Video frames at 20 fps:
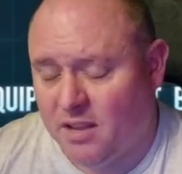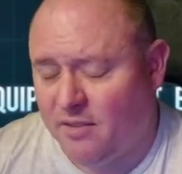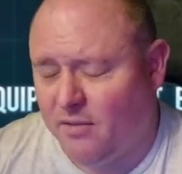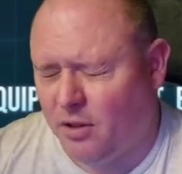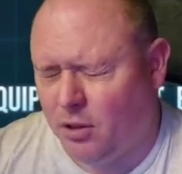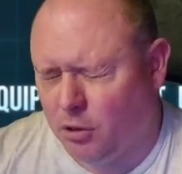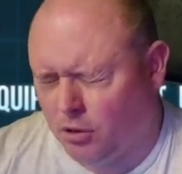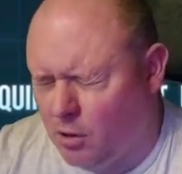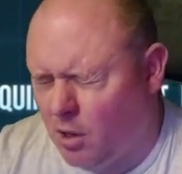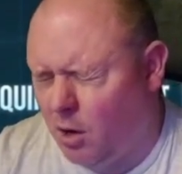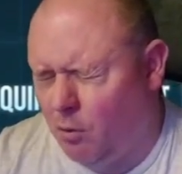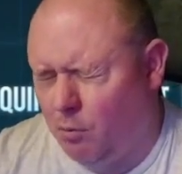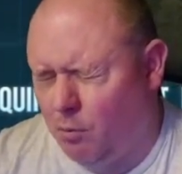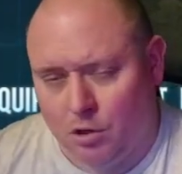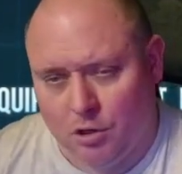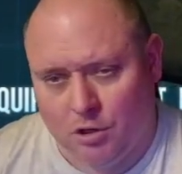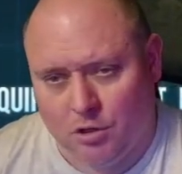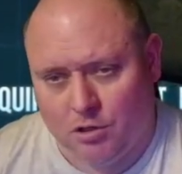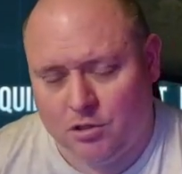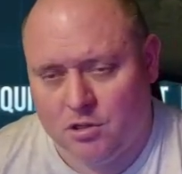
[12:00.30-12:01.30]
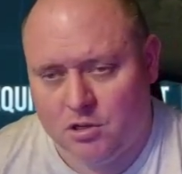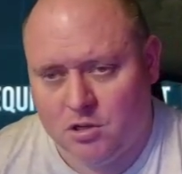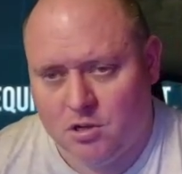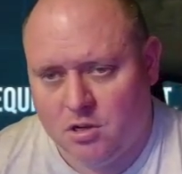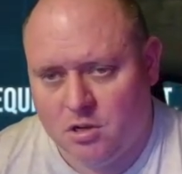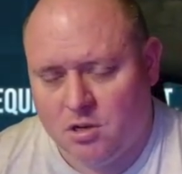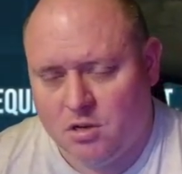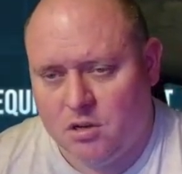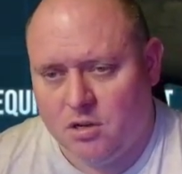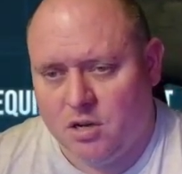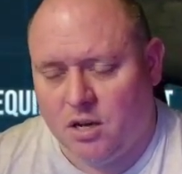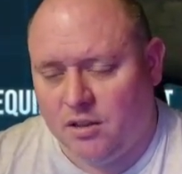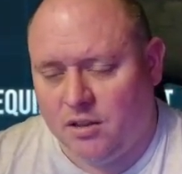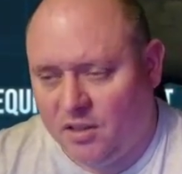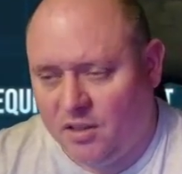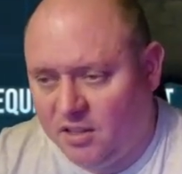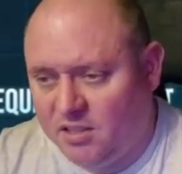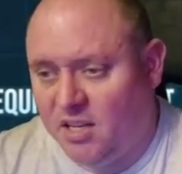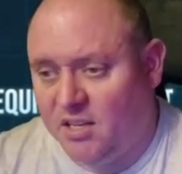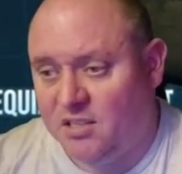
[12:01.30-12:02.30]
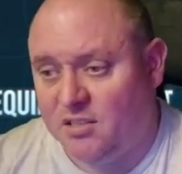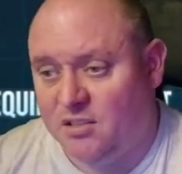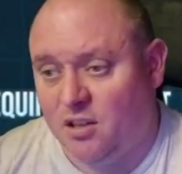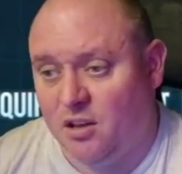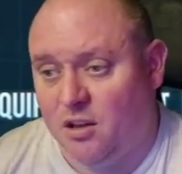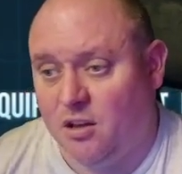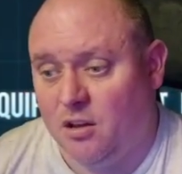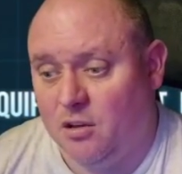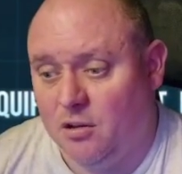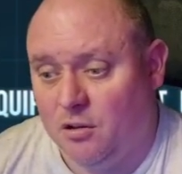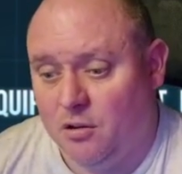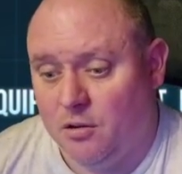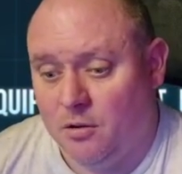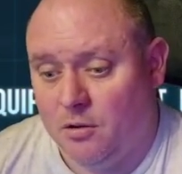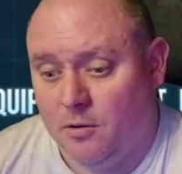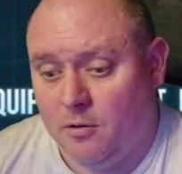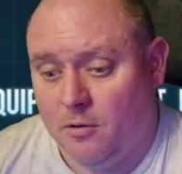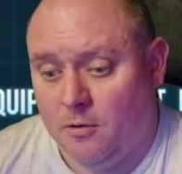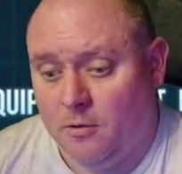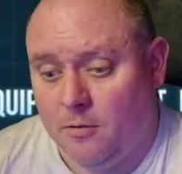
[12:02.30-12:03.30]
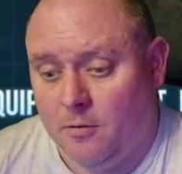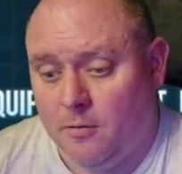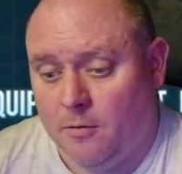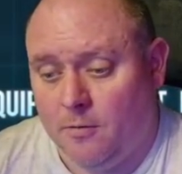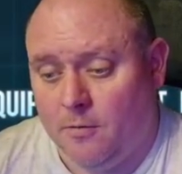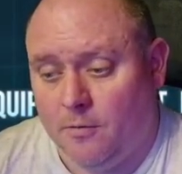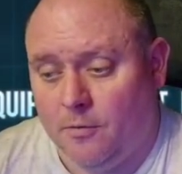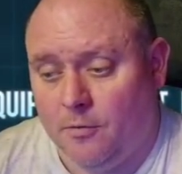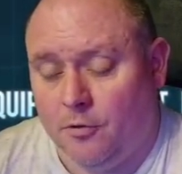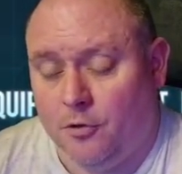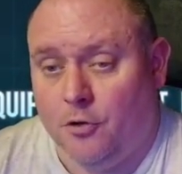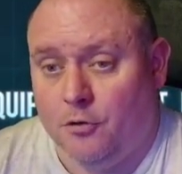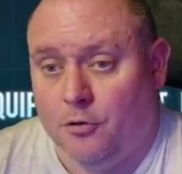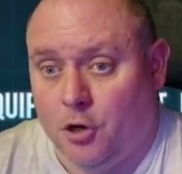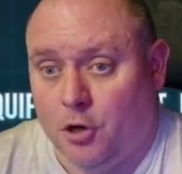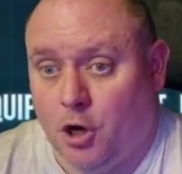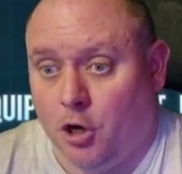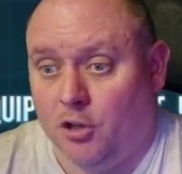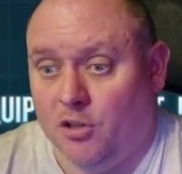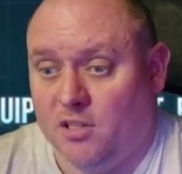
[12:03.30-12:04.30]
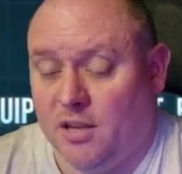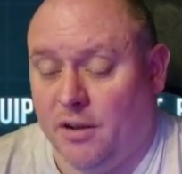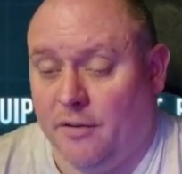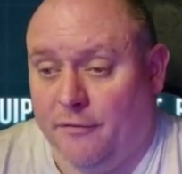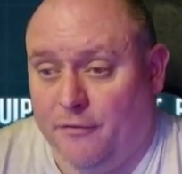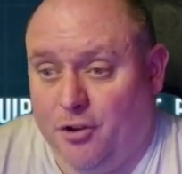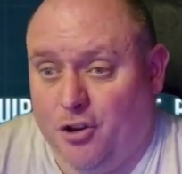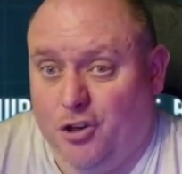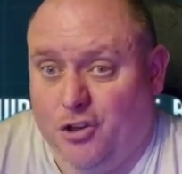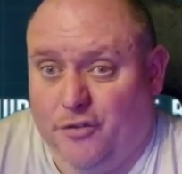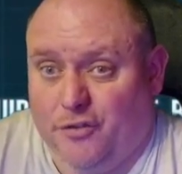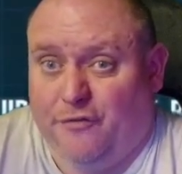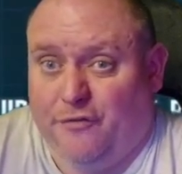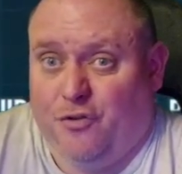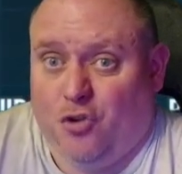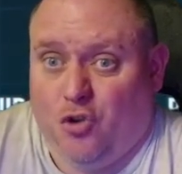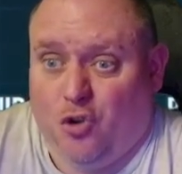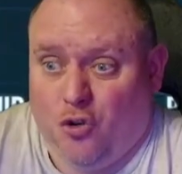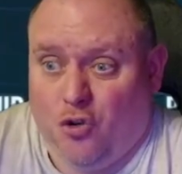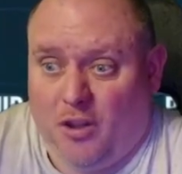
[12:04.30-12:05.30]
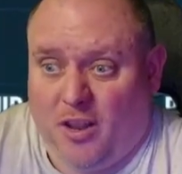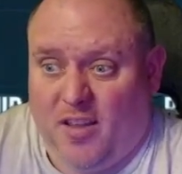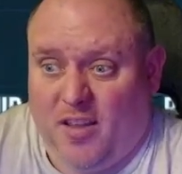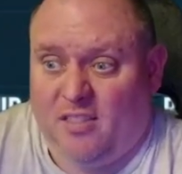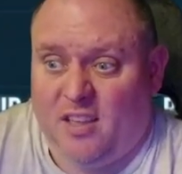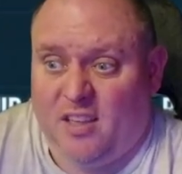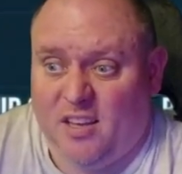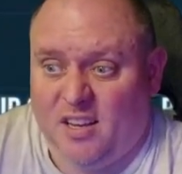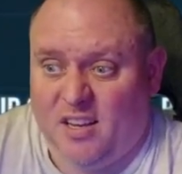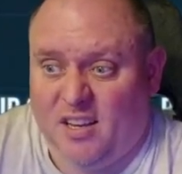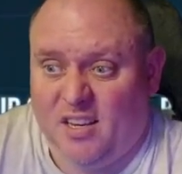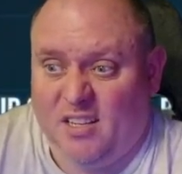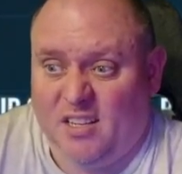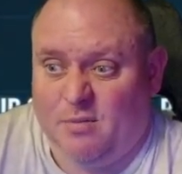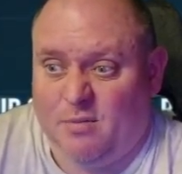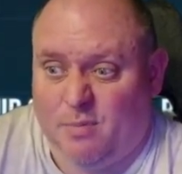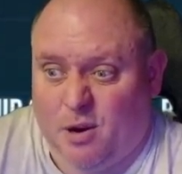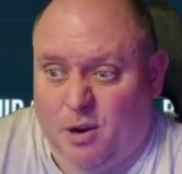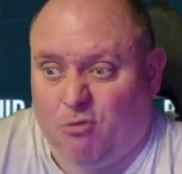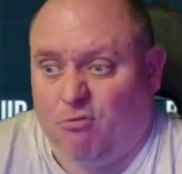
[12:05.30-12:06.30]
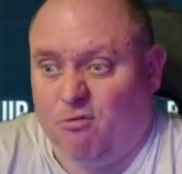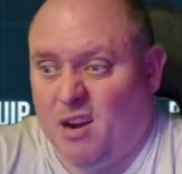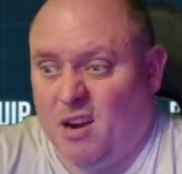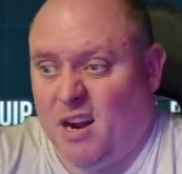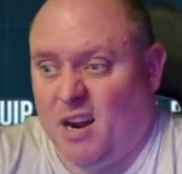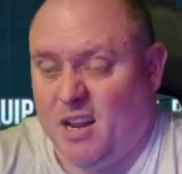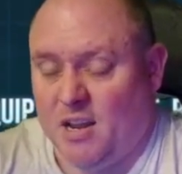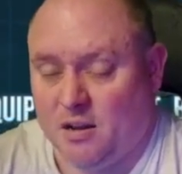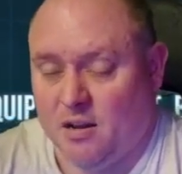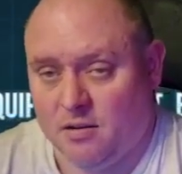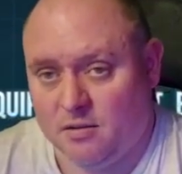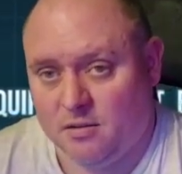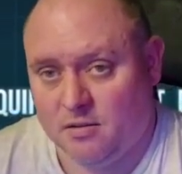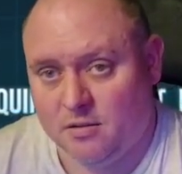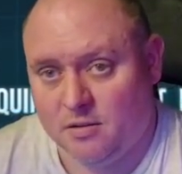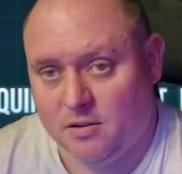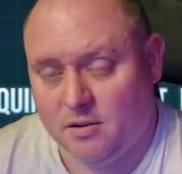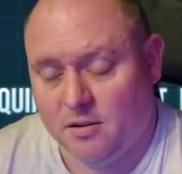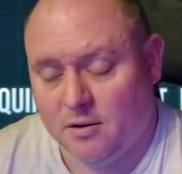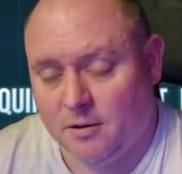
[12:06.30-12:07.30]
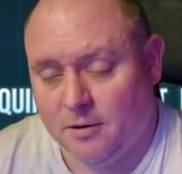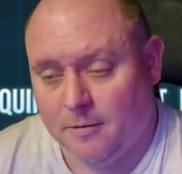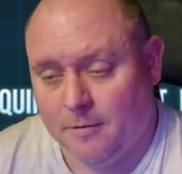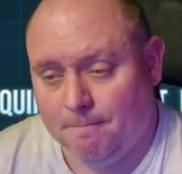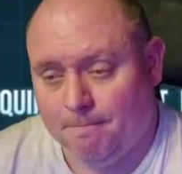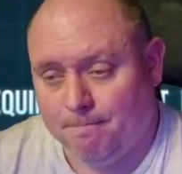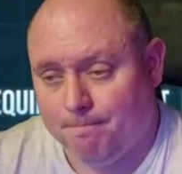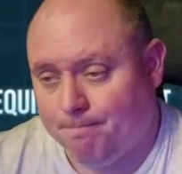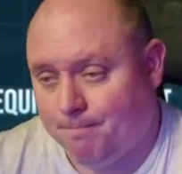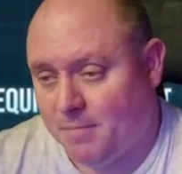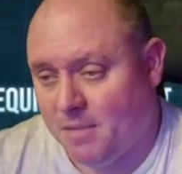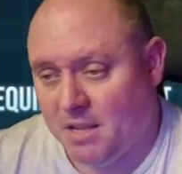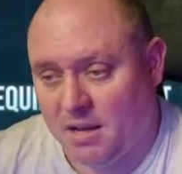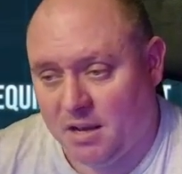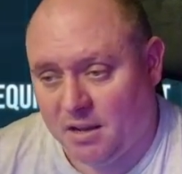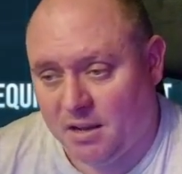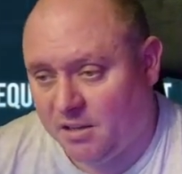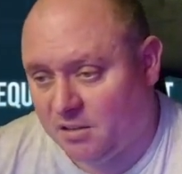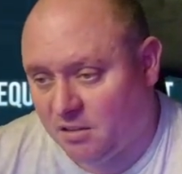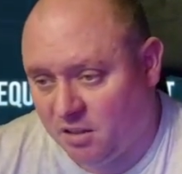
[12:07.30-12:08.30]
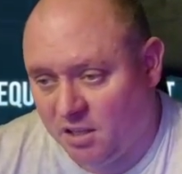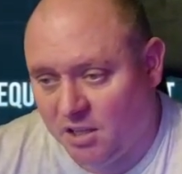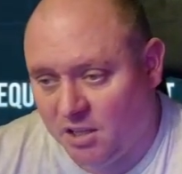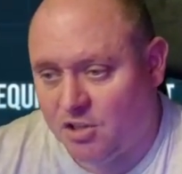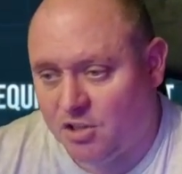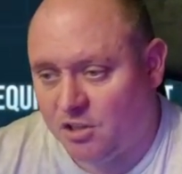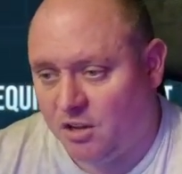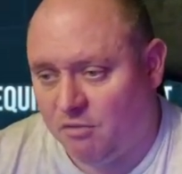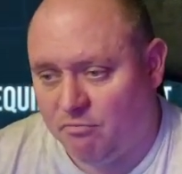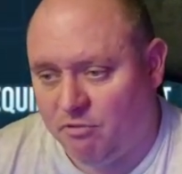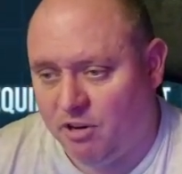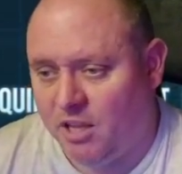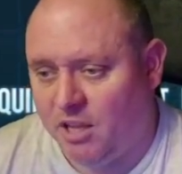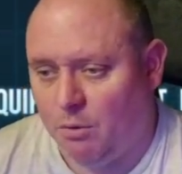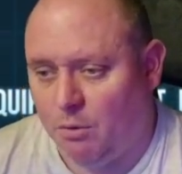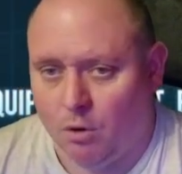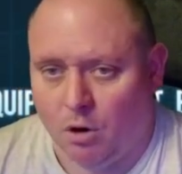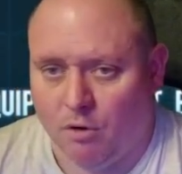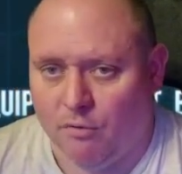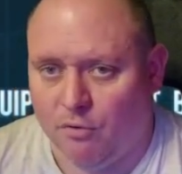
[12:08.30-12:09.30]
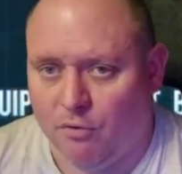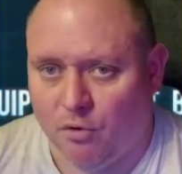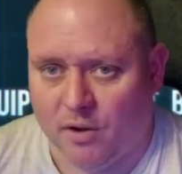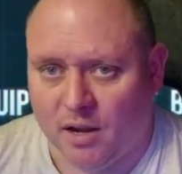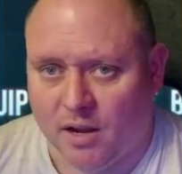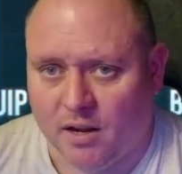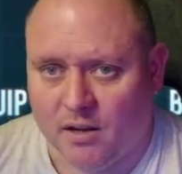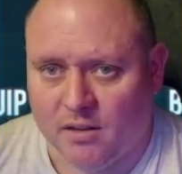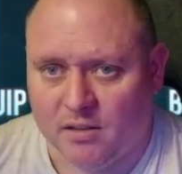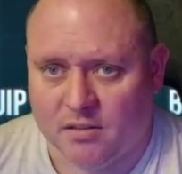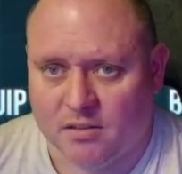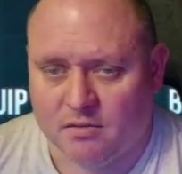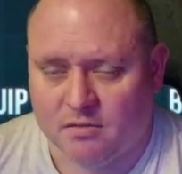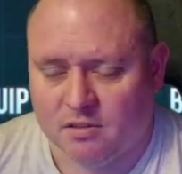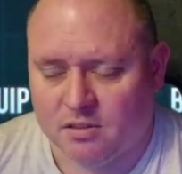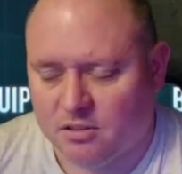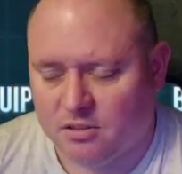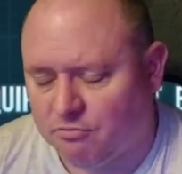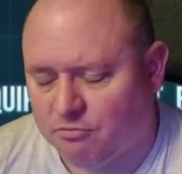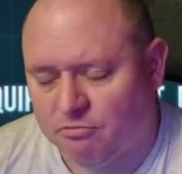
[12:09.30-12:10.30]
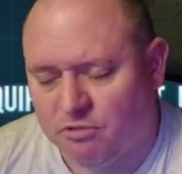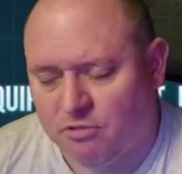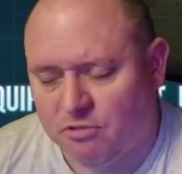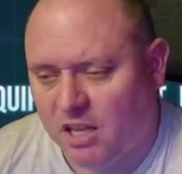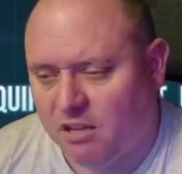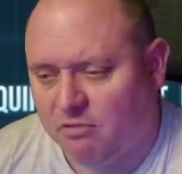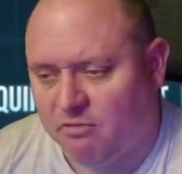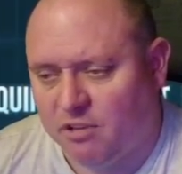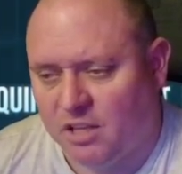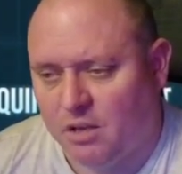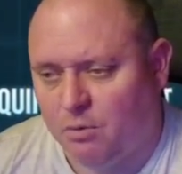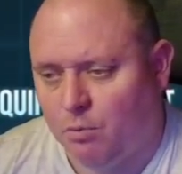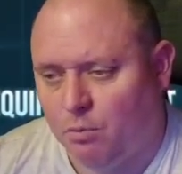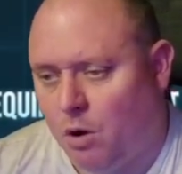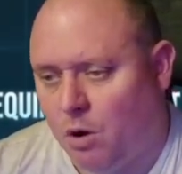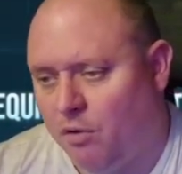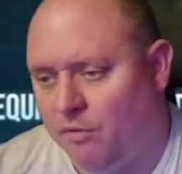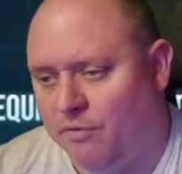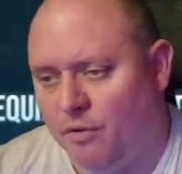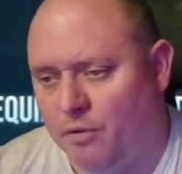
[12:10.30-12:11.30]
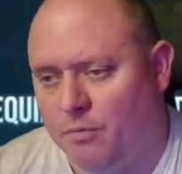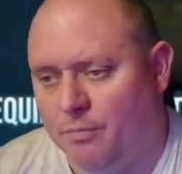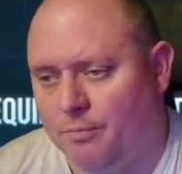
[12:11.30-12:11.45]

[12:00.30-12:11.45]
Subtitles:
a lot worse. And this is the content version 4 that they think is about right. And it's literally really woeful, guys. It's really, really woeful.